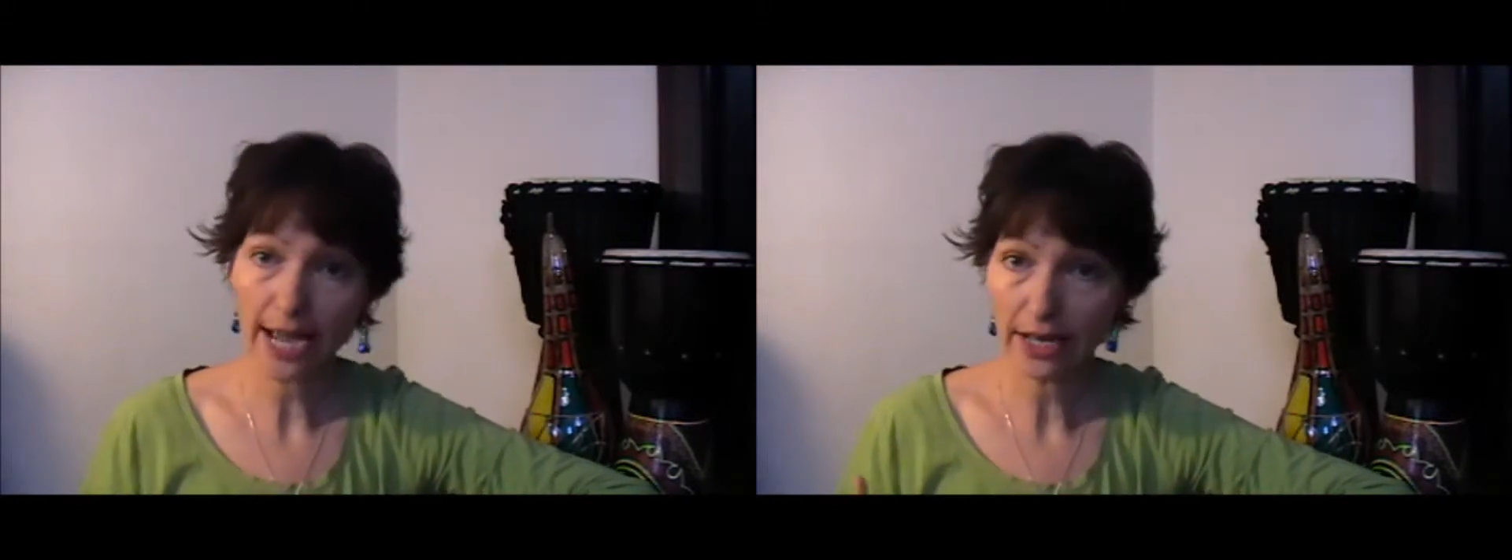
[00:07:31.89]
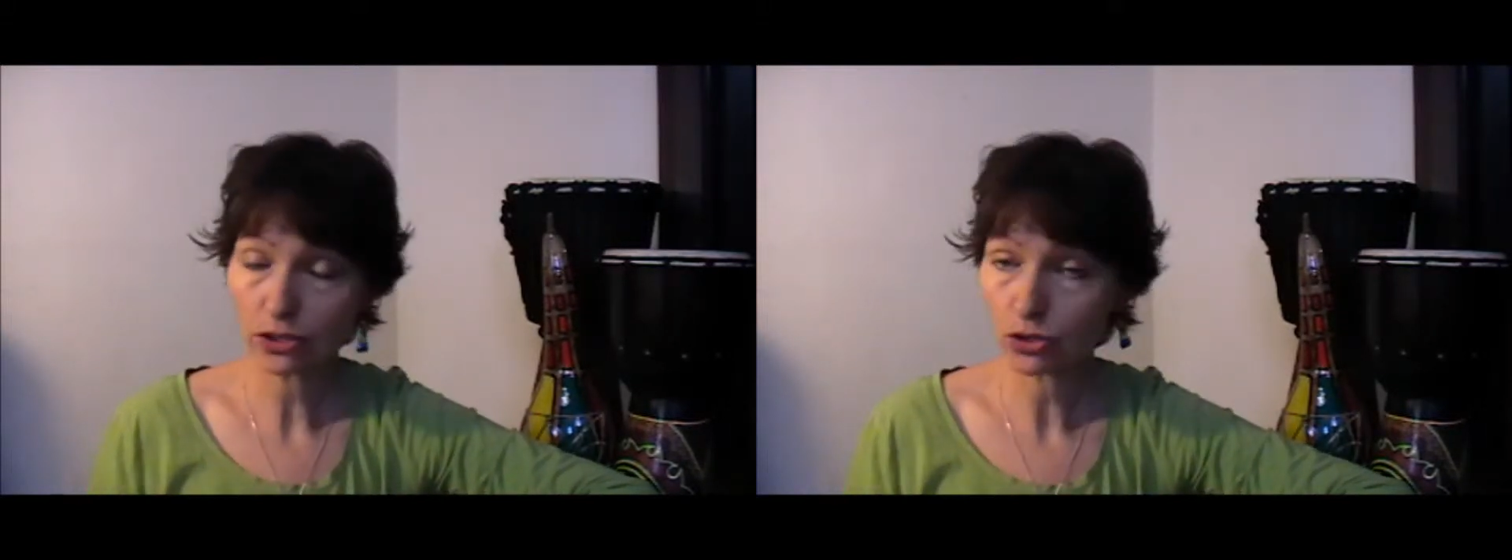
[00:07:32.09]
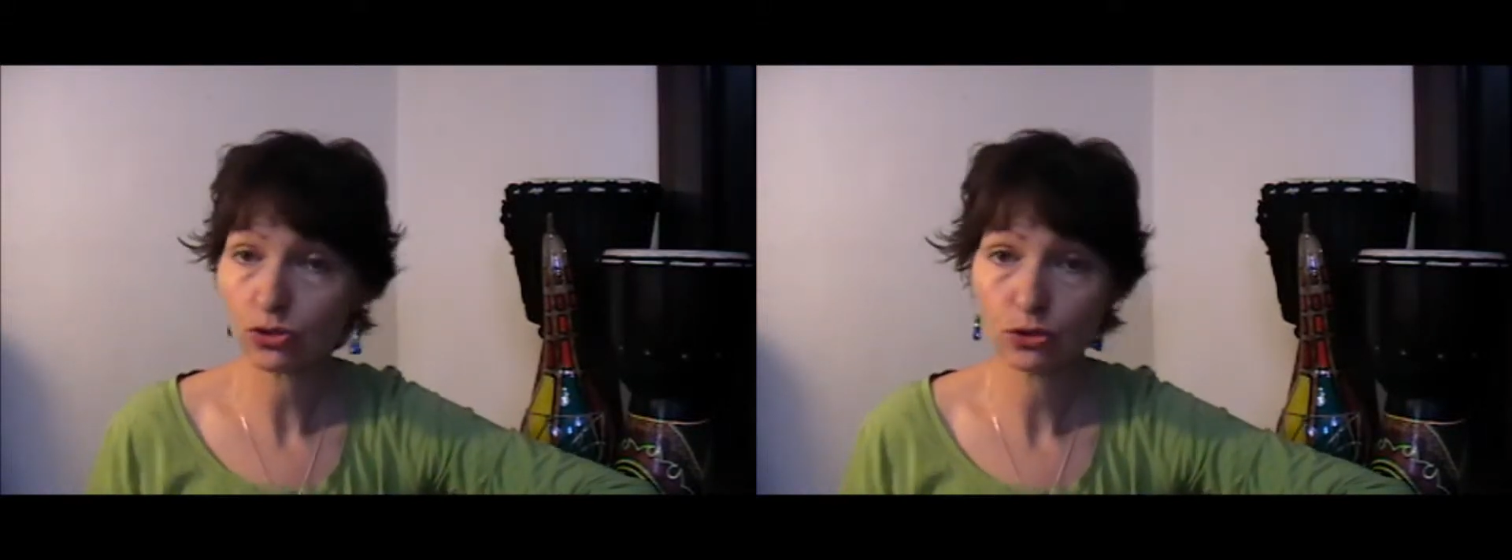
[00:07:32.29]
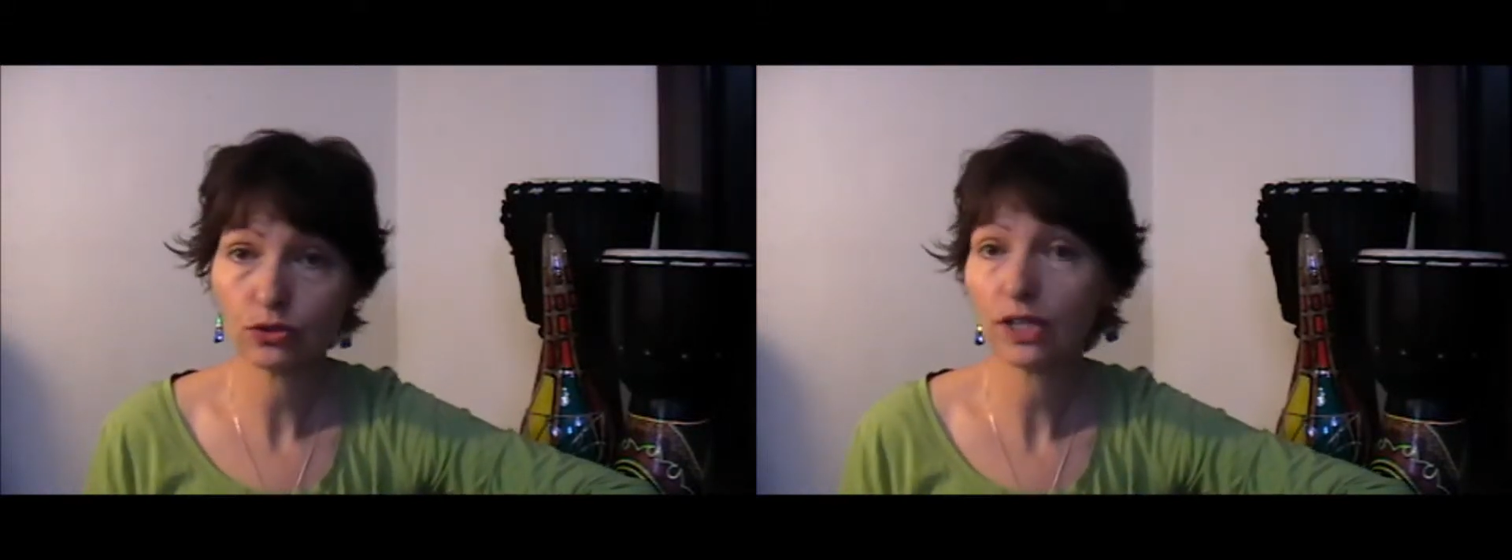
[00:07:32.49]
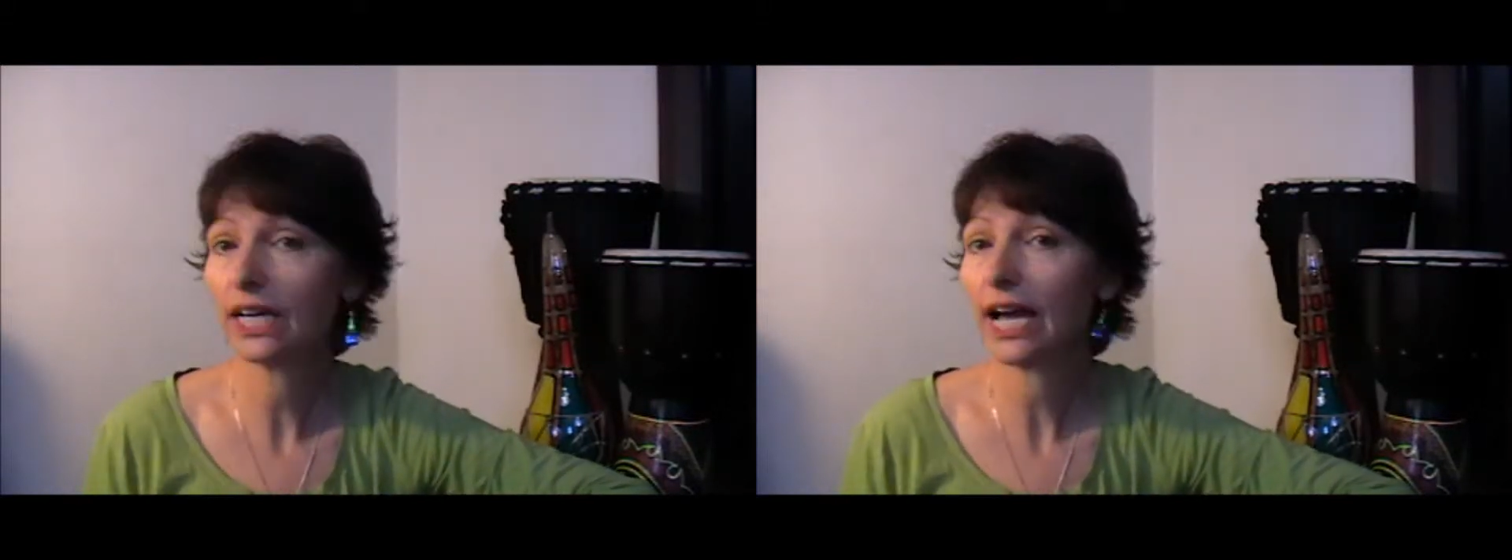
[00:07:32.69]
our
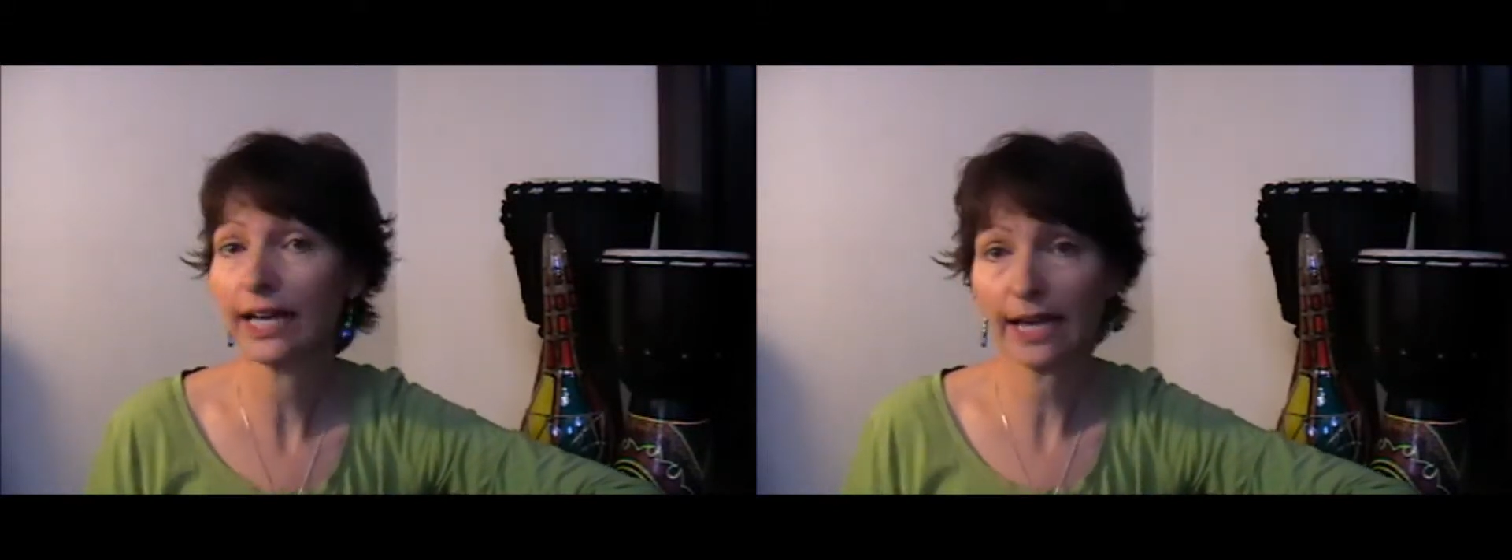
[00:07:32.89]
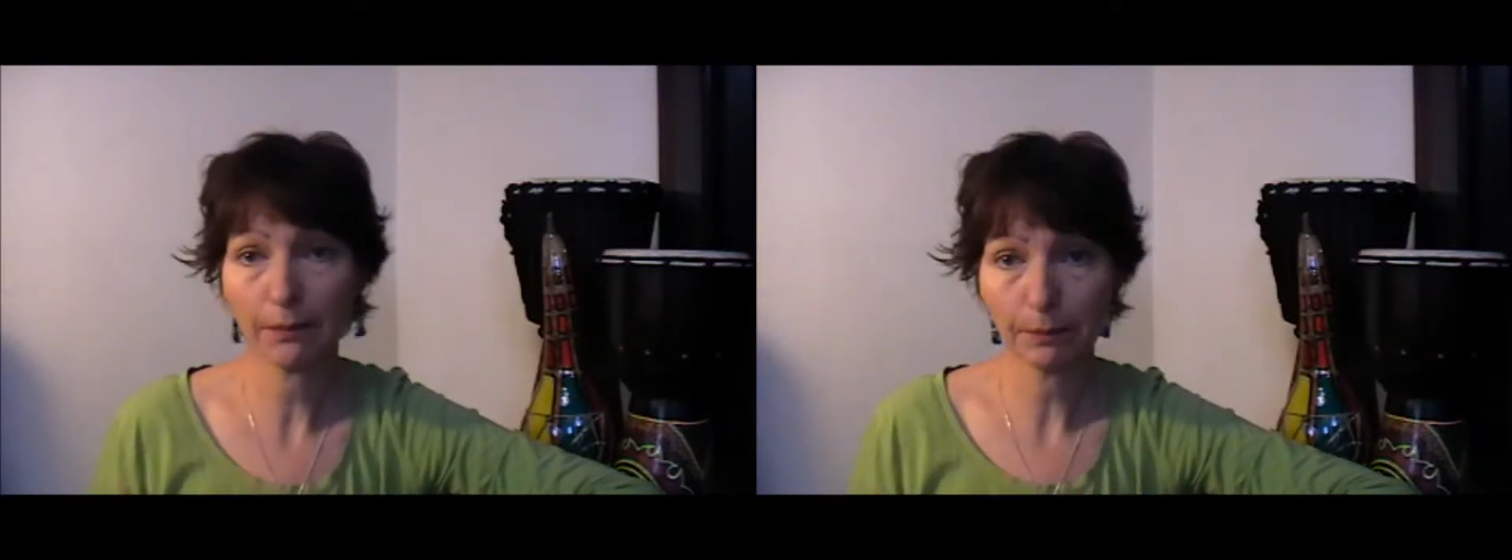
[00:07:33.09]
soothing and our